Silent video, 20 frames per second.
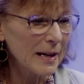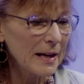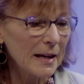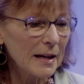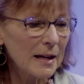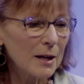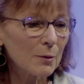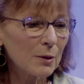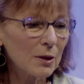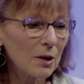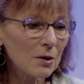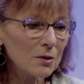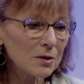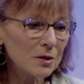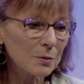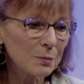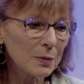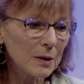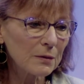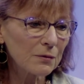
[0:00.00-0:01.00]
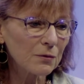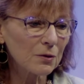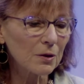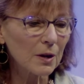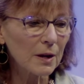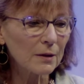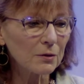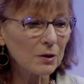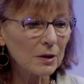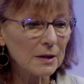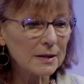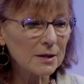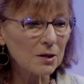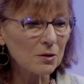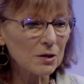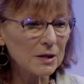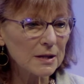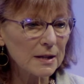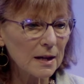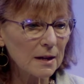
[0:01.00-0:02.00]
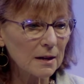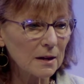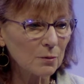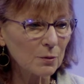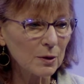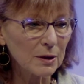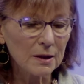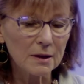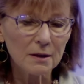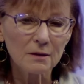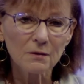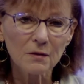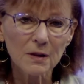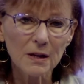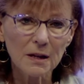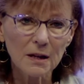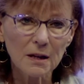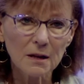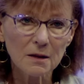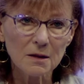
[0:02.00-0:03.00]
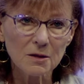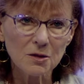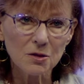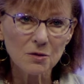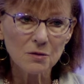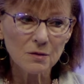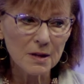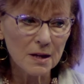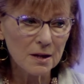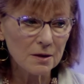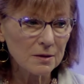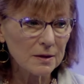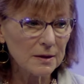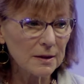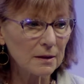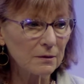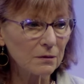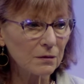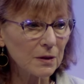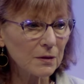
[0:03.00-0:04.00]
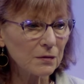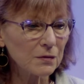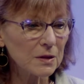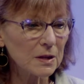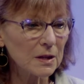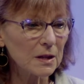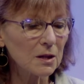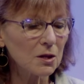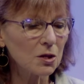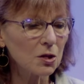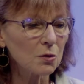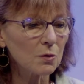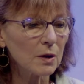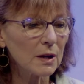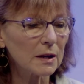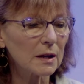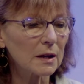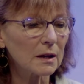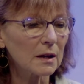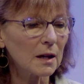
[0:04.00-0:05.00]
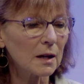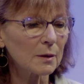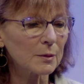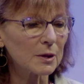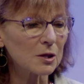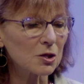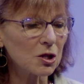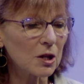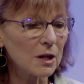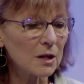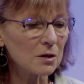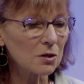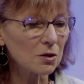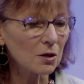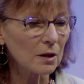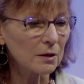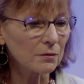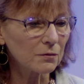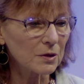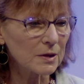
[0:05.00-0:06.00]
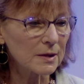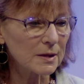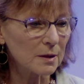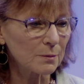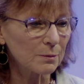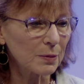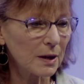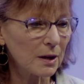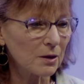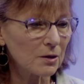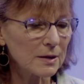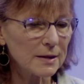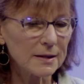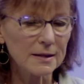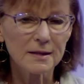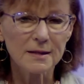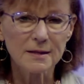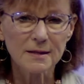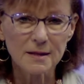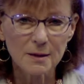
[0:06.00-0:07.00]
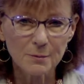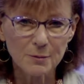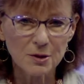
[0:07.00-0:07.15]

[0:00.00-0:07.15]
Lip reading: He will also be forever associated with convening the 2015 UN Climate Change Conference in Paris in December